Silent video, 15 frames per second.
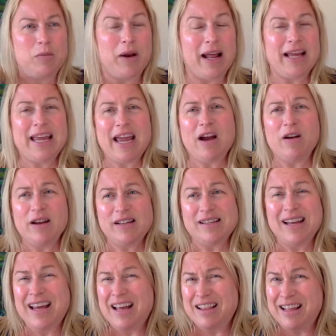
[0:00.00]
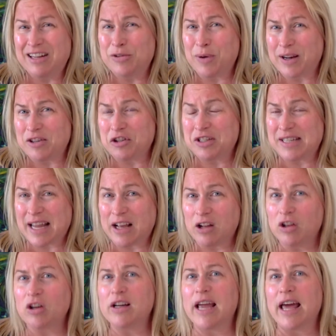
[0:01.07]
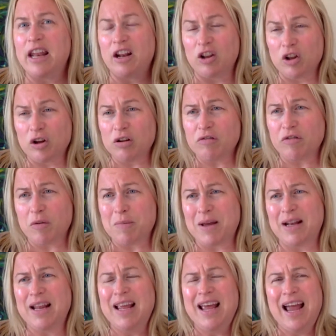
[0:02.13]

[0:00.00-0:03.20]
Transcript: What I care is that you actually take a look at it, learn from it,